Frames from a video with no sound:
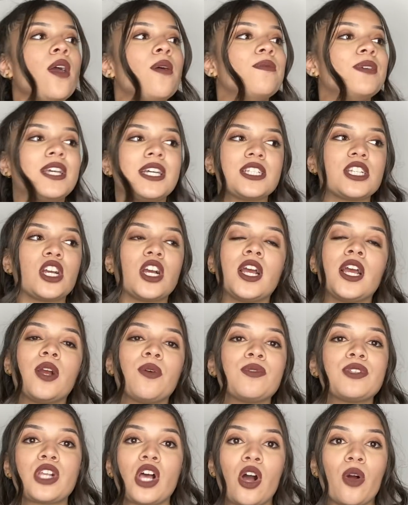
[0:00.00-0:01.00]
Because her hair
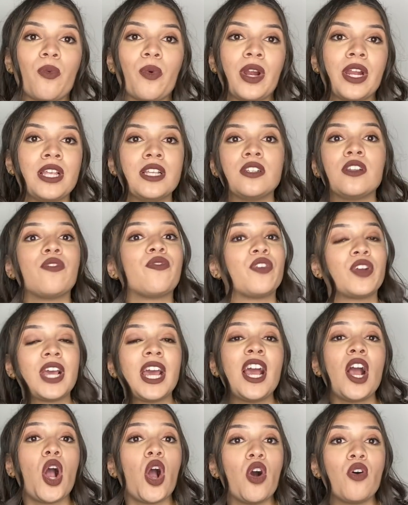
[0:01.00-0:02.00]
was already,
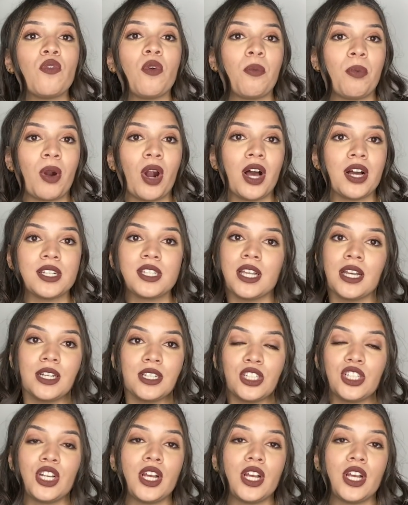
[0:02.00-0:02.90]
forget overprocessed,